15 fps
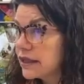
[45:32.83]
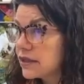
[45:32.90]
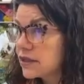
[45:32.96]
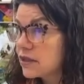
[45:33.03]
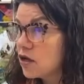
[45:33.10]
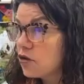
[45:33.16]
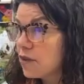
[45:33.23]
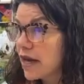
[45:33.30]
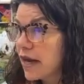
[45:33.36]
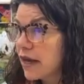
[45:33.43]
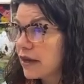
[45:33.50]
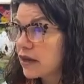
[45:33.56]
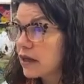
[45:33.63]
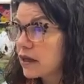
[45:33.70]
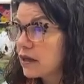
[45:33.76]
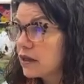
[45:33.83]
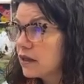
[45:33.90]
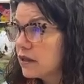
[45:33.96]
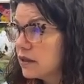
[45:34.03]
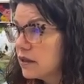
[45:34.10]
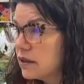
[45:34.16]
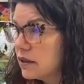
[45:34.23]
Let's go back.
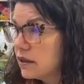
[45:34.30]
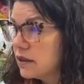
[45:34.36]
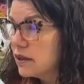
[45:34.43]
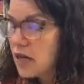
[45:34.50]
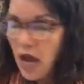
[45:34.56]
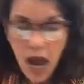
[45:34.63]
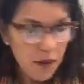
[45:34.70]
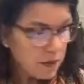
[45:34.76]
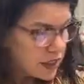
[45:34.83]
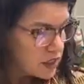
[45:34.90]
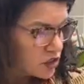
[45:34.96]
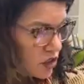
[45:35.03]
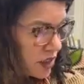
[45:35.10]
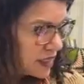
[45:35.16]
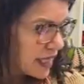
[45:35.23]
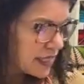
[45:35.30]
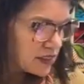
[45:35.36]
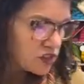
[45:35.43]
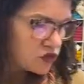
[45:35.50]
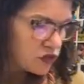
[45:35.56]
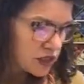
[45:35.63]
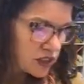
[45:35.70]
I'm going to
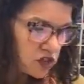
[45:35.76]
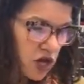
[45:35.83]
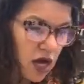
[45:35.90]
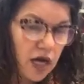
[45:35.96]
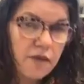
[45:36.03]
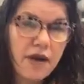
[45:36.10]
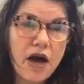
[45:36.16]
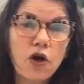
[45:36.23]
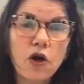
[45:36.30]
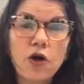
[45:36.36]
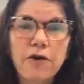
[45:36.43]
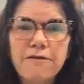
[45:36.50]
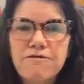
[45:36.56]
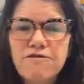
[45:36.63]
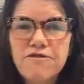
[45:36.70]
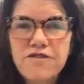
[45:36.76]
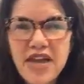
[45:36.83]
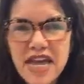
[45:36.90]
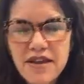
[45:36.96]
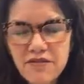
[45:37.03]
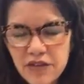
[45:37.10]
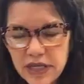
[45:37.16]
let Susan talk about her
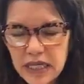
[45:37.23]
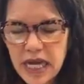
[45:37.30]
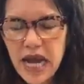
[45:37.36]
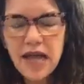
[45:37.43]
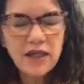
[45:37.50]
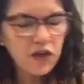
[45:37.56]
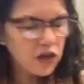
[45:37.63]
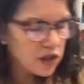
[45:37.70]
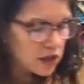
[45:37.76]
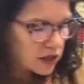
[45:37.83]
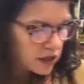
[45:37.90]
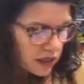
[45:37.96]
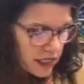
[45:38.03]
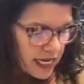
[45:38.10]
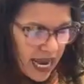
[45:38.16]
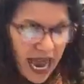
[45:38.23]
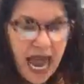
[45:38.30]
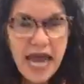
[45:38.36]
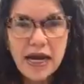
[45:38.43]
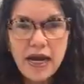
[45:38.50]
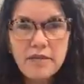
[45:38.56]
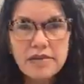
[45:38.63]
favorite color.
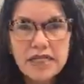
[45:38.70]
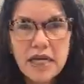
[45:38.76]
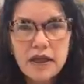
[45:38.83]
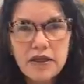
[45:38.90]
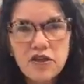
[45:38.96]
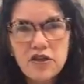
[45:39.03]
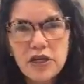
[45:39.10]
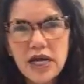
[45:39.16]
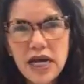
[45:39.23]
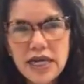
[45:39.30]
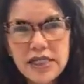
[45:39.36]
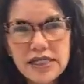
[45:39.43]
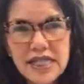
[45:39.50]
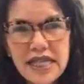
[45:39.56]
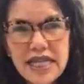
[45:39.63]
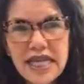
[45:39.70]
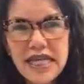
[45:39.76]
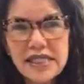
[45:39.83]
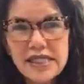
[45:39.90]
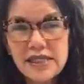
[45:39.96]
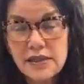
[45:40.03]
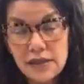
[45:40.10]
And I'm telling you guys,
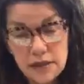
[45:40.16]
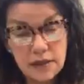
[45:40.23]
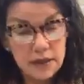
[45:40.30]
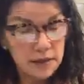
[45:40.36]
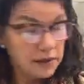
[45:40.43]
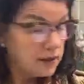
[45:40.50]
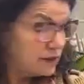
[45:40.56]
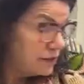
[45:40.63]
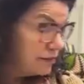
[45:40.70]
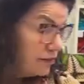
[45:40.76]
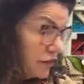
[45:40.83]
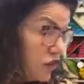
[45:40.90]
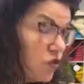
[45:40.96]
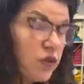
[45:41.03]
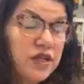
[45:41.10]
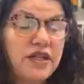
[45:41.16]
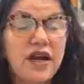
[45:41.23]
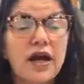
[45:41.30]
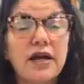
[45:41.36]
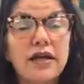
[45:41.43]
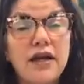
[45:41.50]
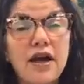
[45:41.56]
this mm. you
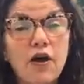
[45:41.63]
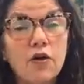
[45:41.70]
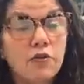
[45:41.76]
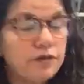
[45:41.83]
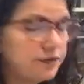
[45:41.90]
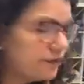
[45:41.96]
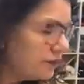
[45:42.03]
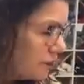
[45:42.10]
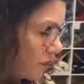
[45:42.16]
would not know.